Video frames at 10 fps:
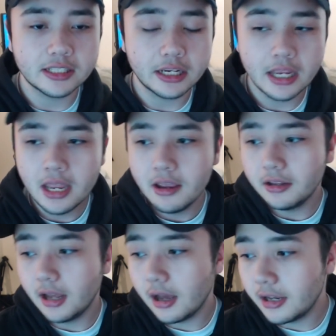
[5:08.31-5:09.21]
Like
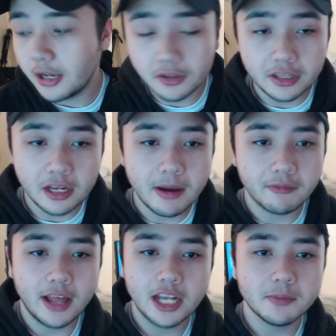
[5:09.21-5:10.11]
uh, another thing about
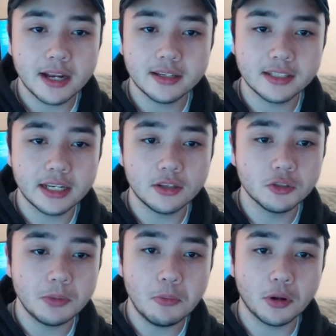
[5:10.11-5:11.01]
Flashback is like those
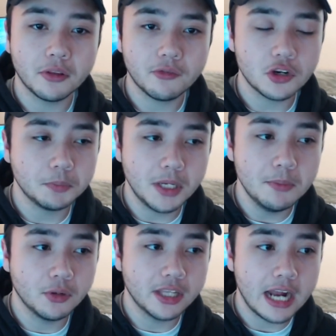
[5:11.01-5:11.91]
people are the first
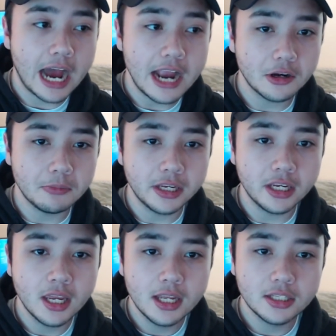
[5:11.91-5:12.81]
people that hired me
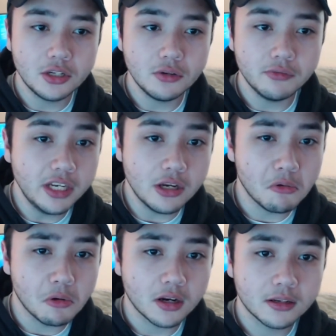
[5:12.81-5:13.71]
to do video work,